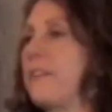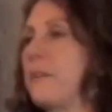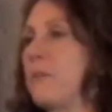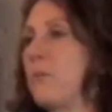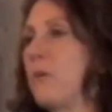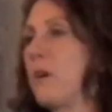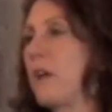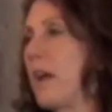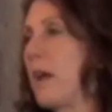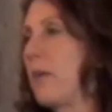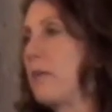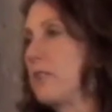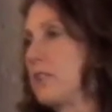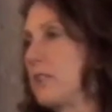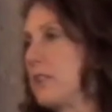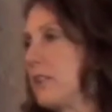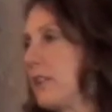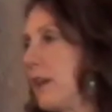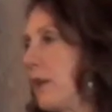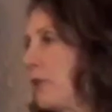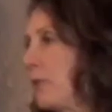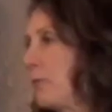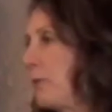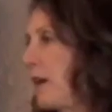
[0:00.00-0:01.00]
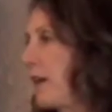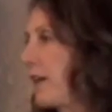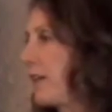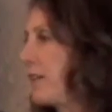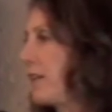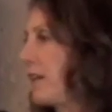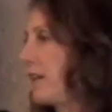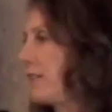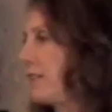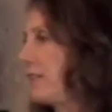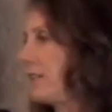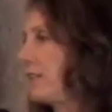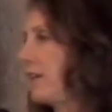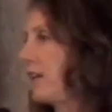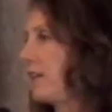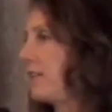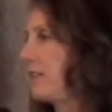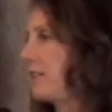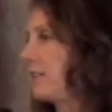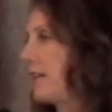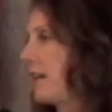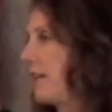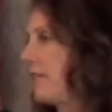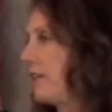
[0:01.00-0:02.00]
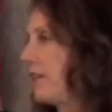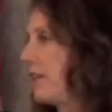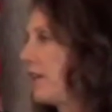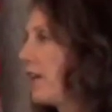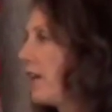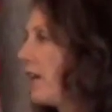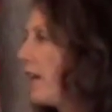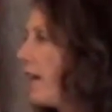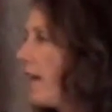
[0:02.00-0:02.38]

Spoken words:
at what I was doing. That was back in 1997